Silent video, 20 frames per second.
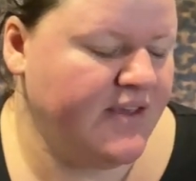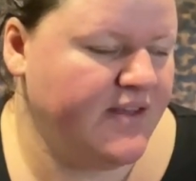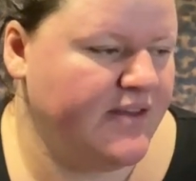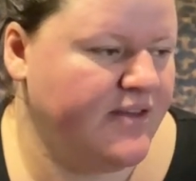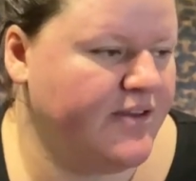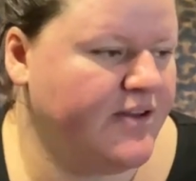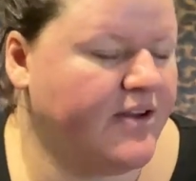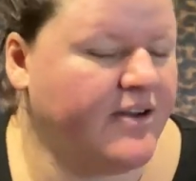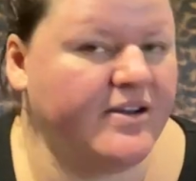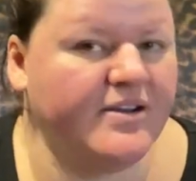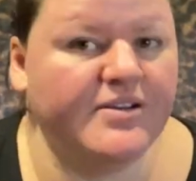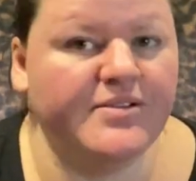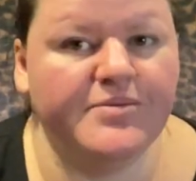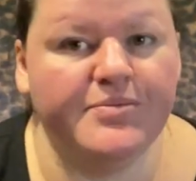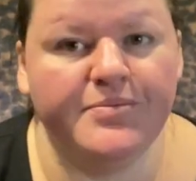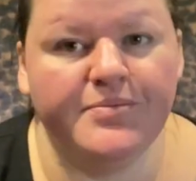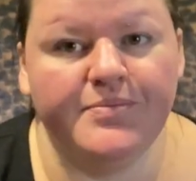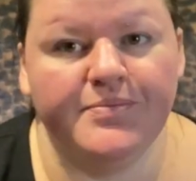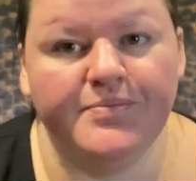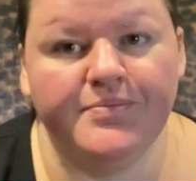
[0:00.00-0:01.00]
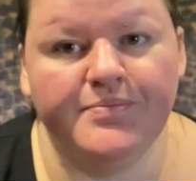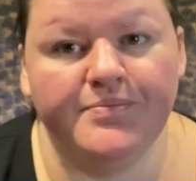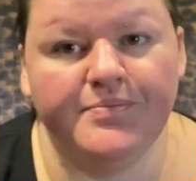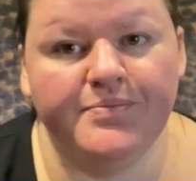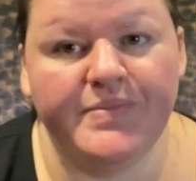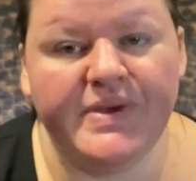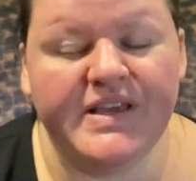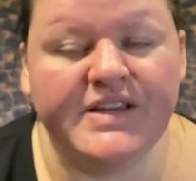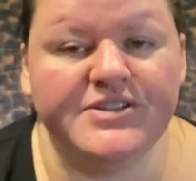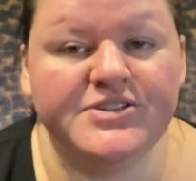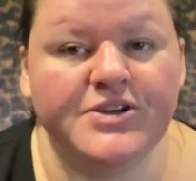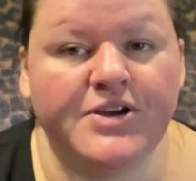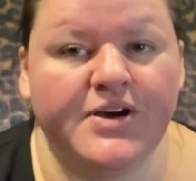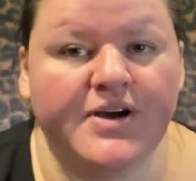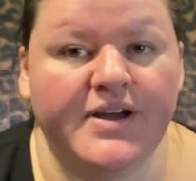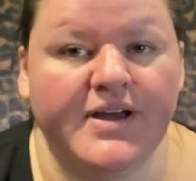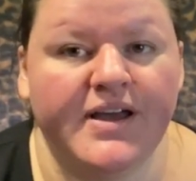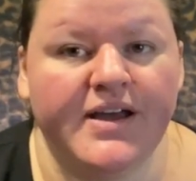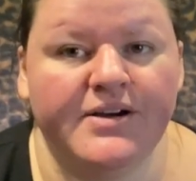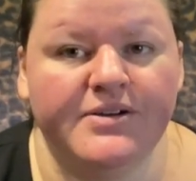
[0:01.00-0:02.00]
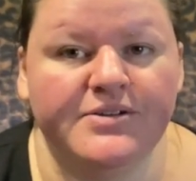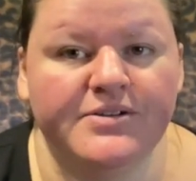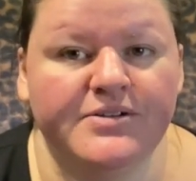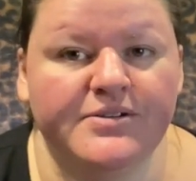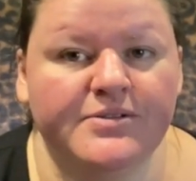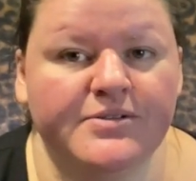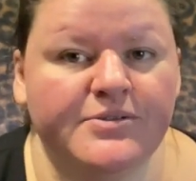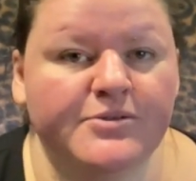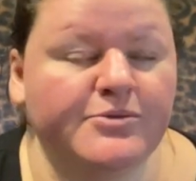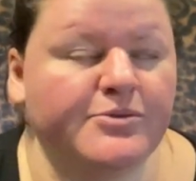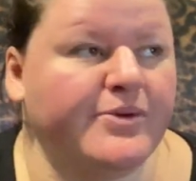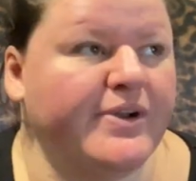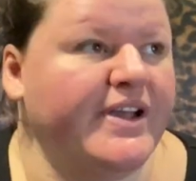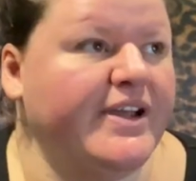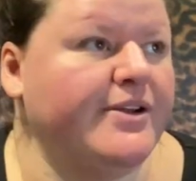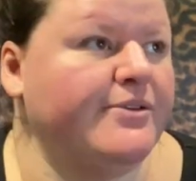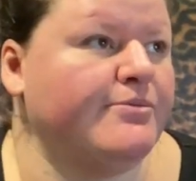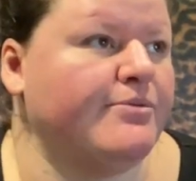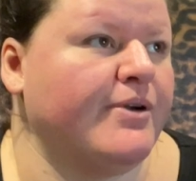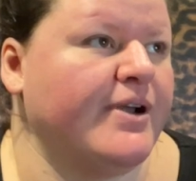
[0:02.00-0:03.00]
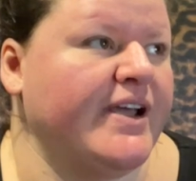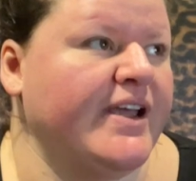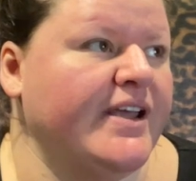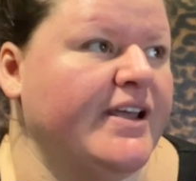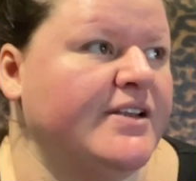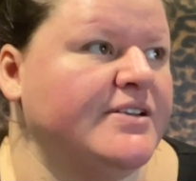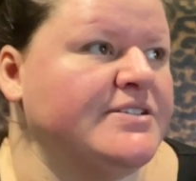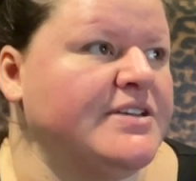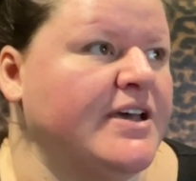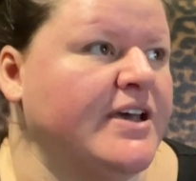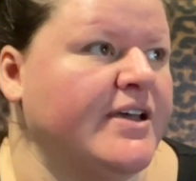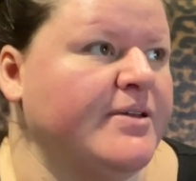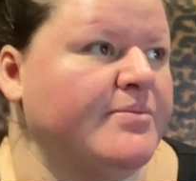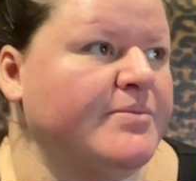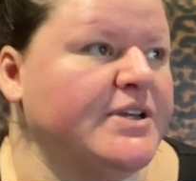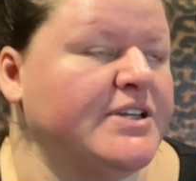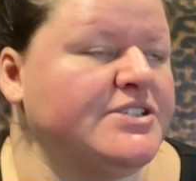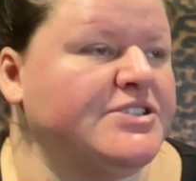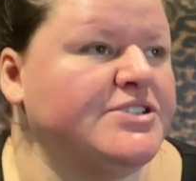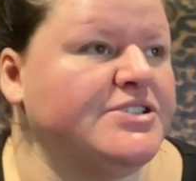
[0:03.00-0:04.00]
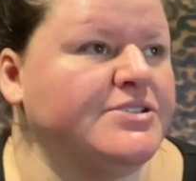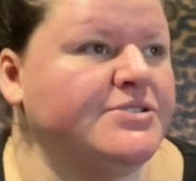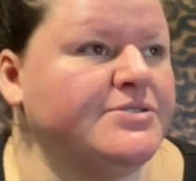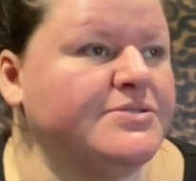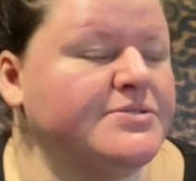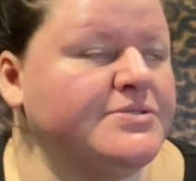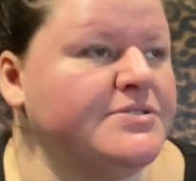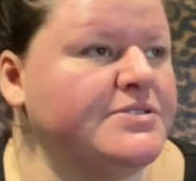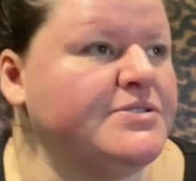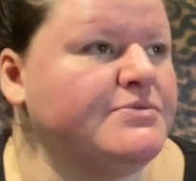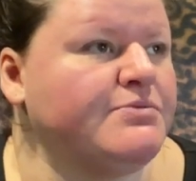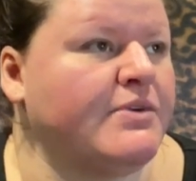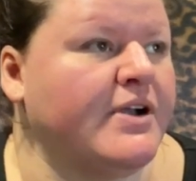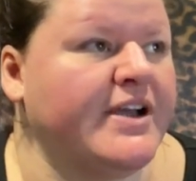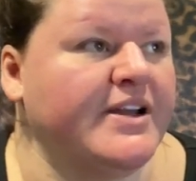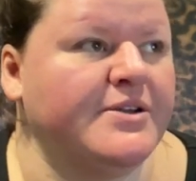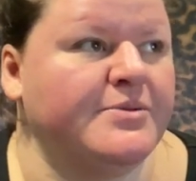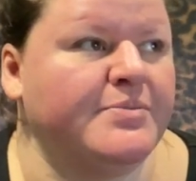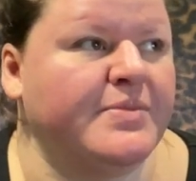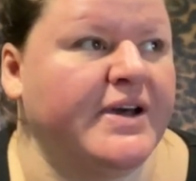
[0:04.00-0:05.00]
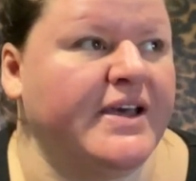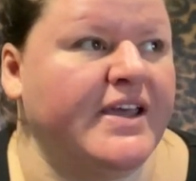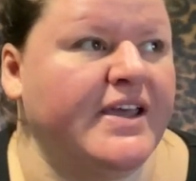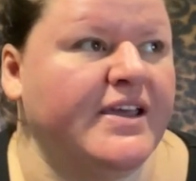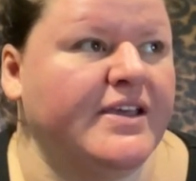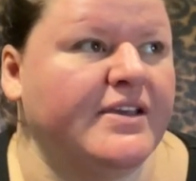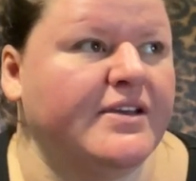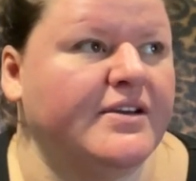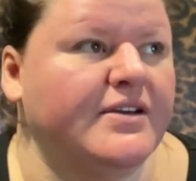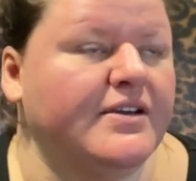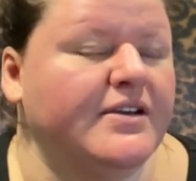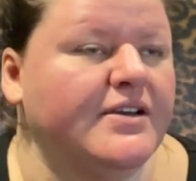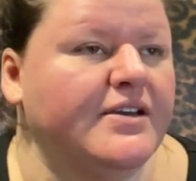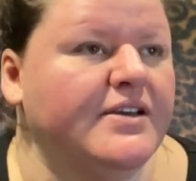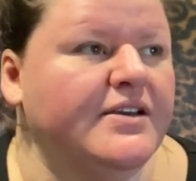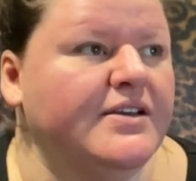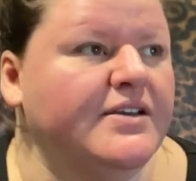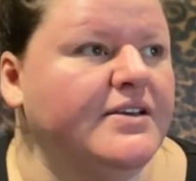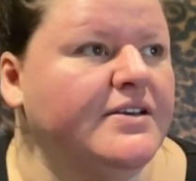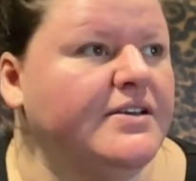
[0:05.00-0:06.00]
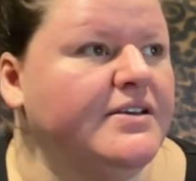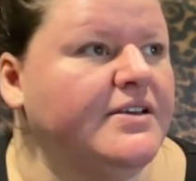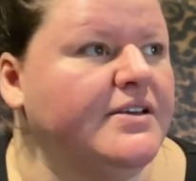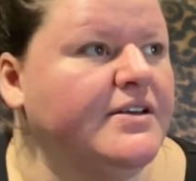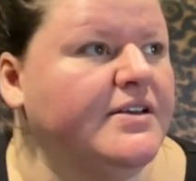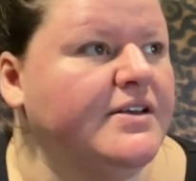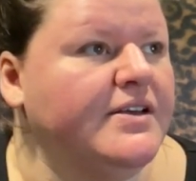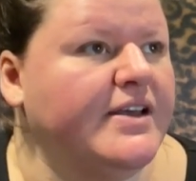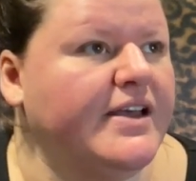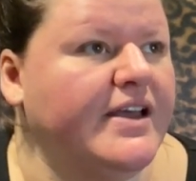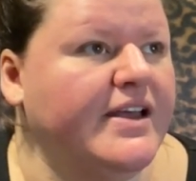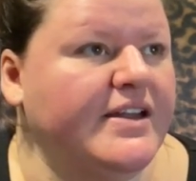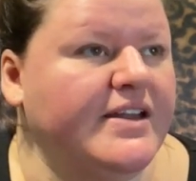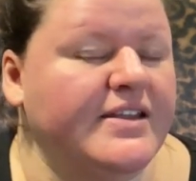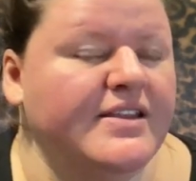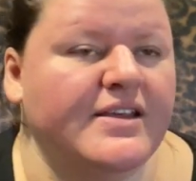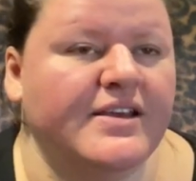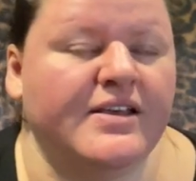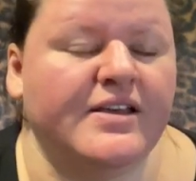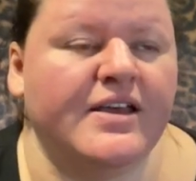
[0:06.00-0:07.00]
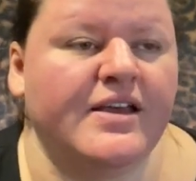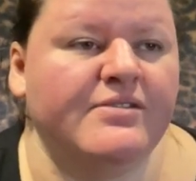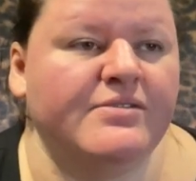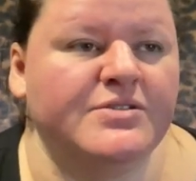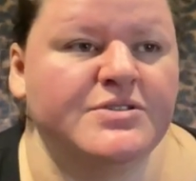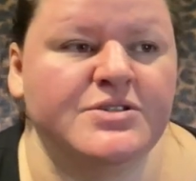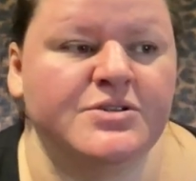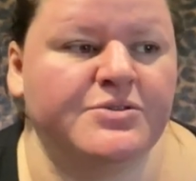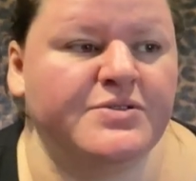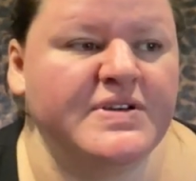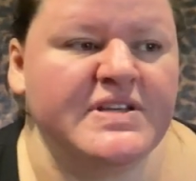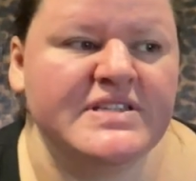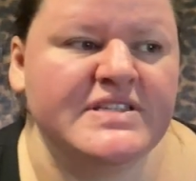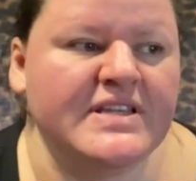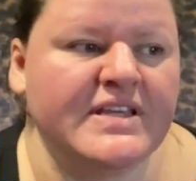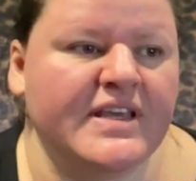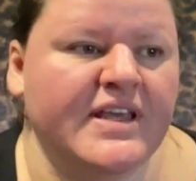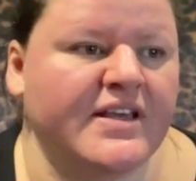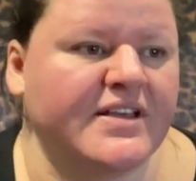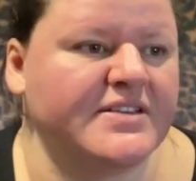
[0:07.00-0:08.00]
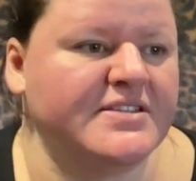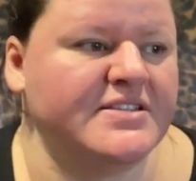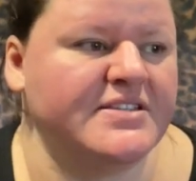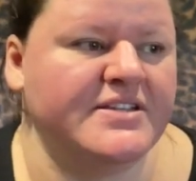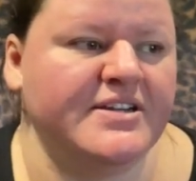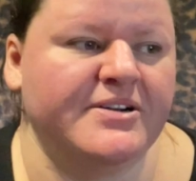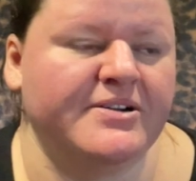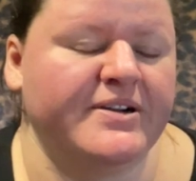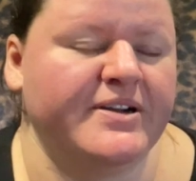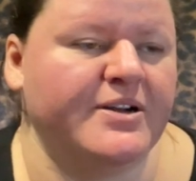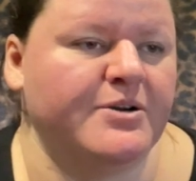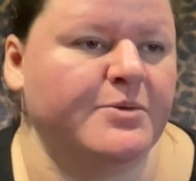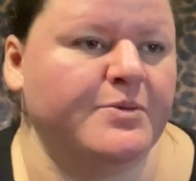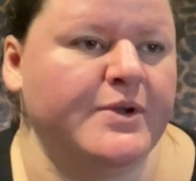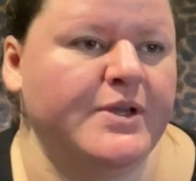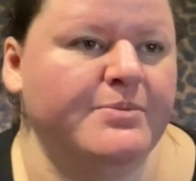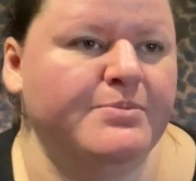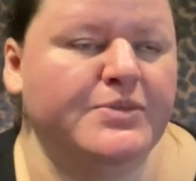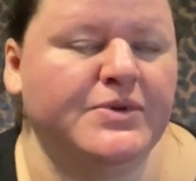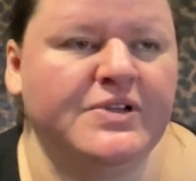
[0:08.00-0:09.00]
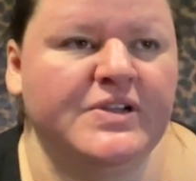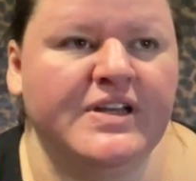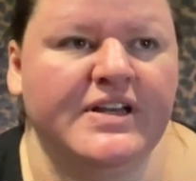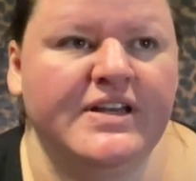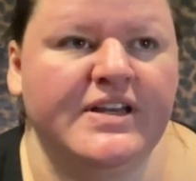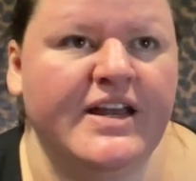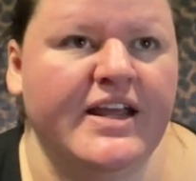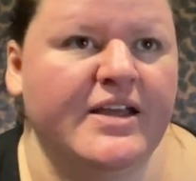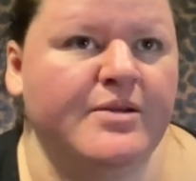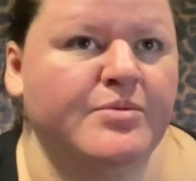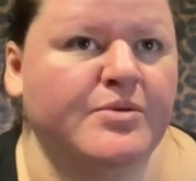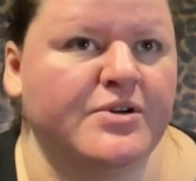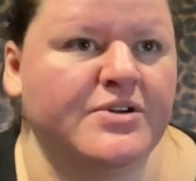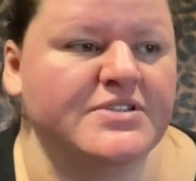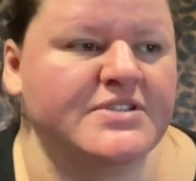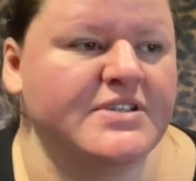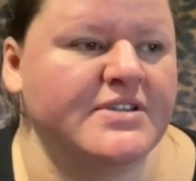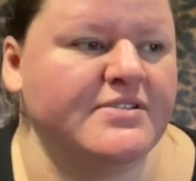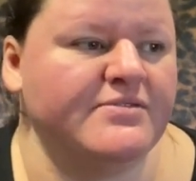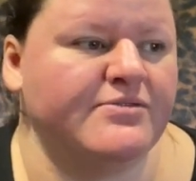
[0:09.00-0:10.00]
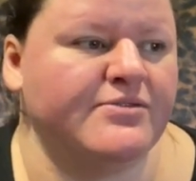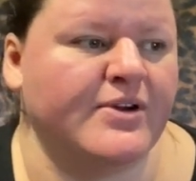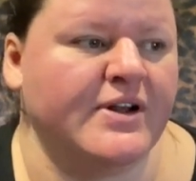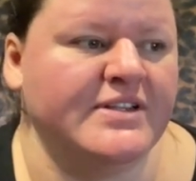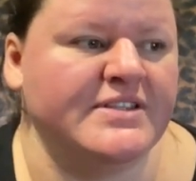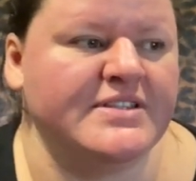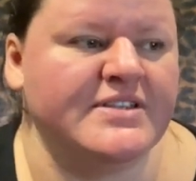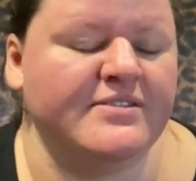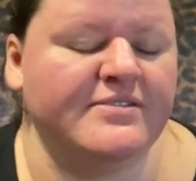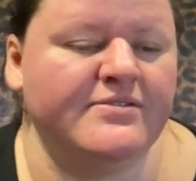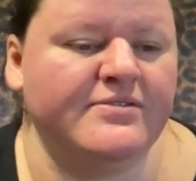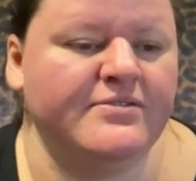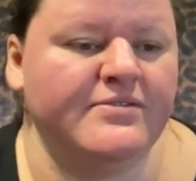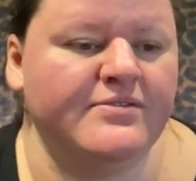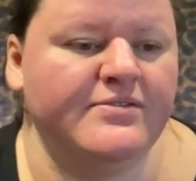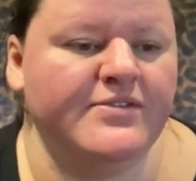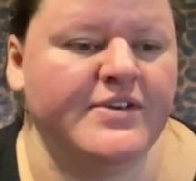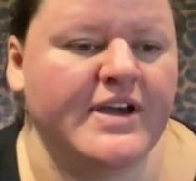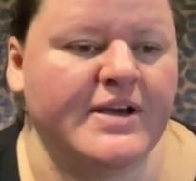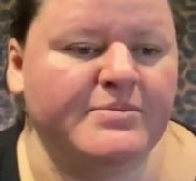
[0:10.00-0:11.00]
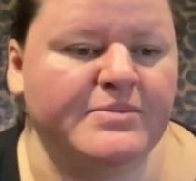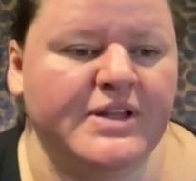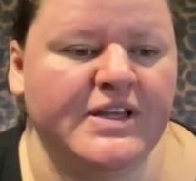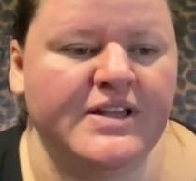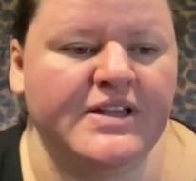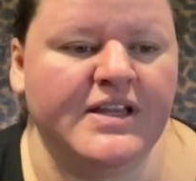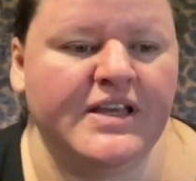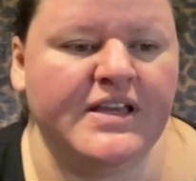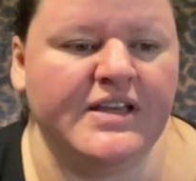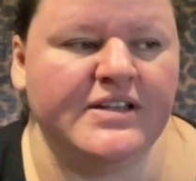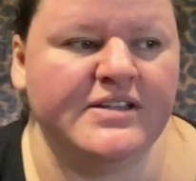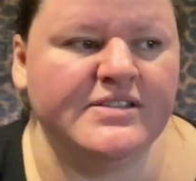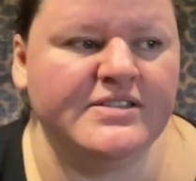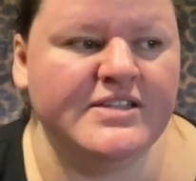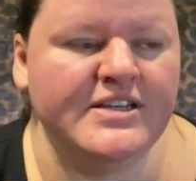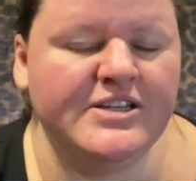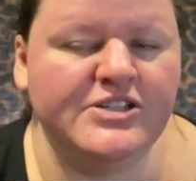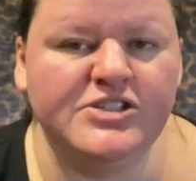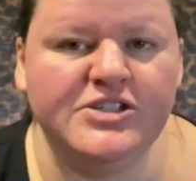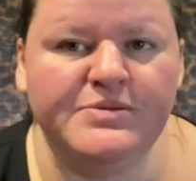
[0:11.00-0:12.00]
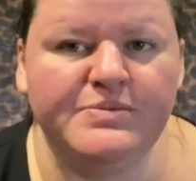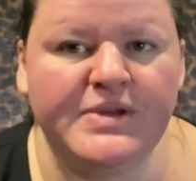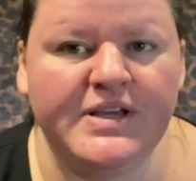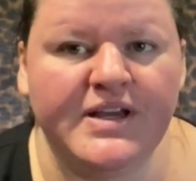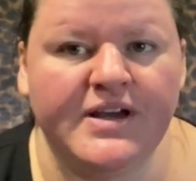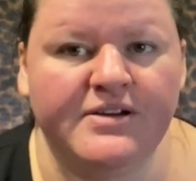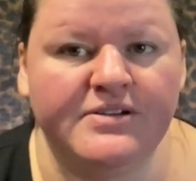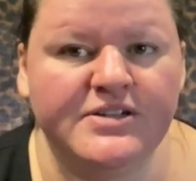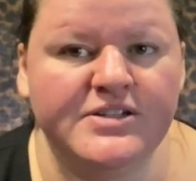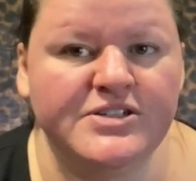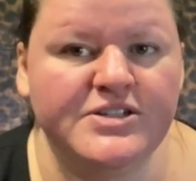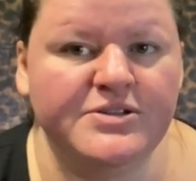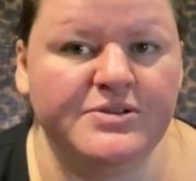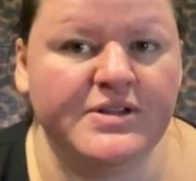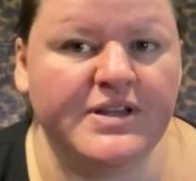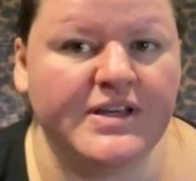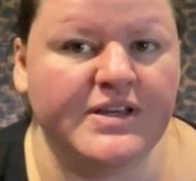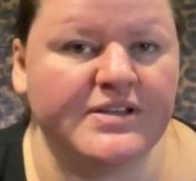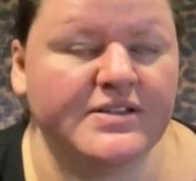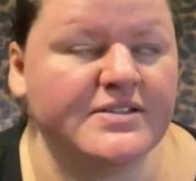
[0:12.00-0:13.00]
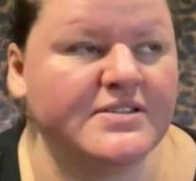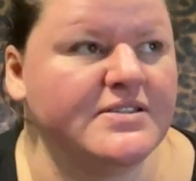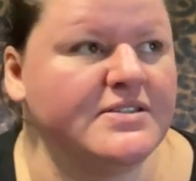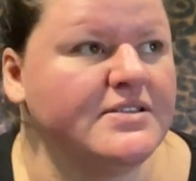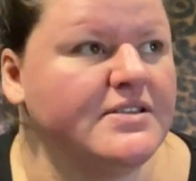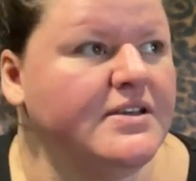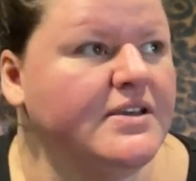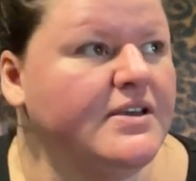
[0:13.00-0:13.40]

not being taught how to read, write, tie my shoes, ride a bike, anything. It was always like exterior people, like neighbors and friends and family, like teaching me how to do things.